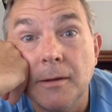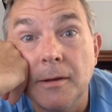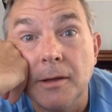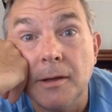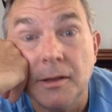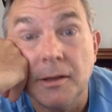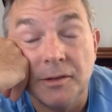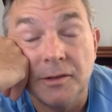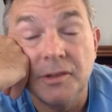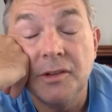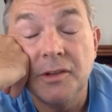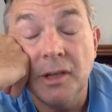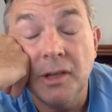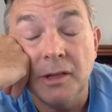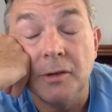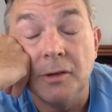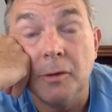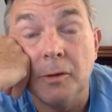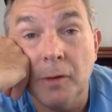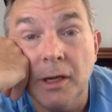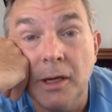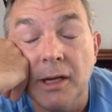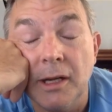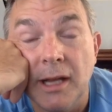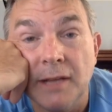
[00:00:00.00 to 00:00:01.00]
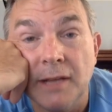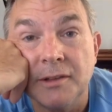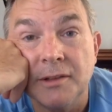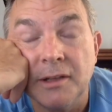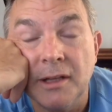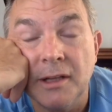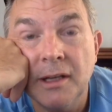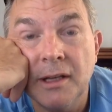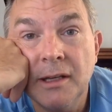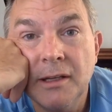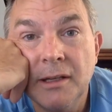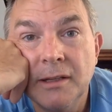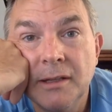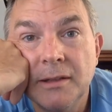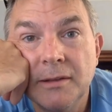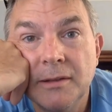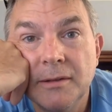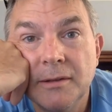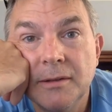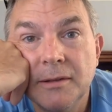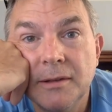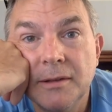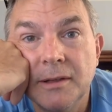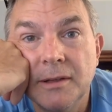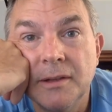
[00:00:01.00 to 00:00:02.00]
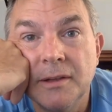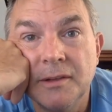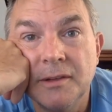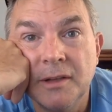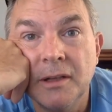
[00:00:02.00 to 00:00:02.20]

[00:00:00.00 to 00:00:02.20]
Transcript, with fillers: Because it's done great, has it not? It's